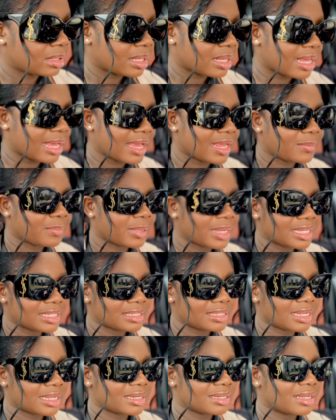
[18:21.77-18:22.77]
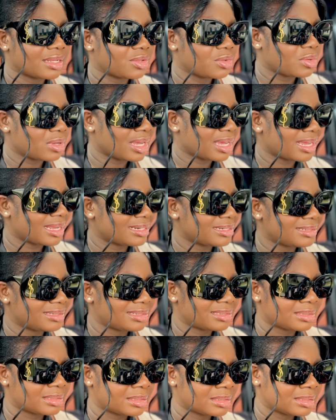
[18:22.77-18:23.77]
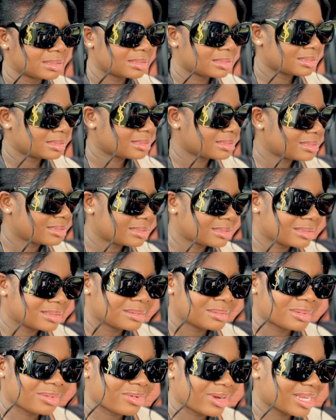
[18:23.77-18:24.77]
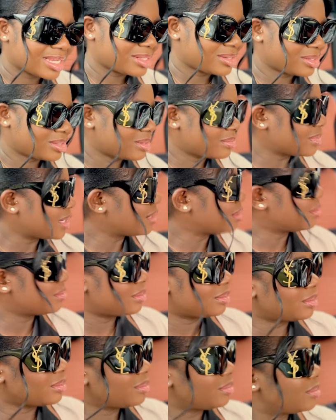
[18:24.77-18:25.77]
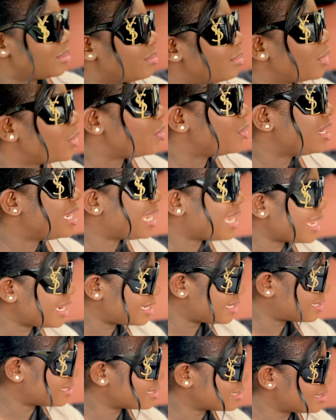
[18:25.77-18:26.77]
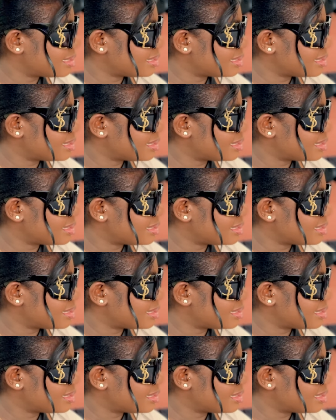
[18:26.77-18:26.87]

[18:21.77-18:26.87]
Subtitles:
I had pasta, and then you had rice or something. I don't know, but we liked it.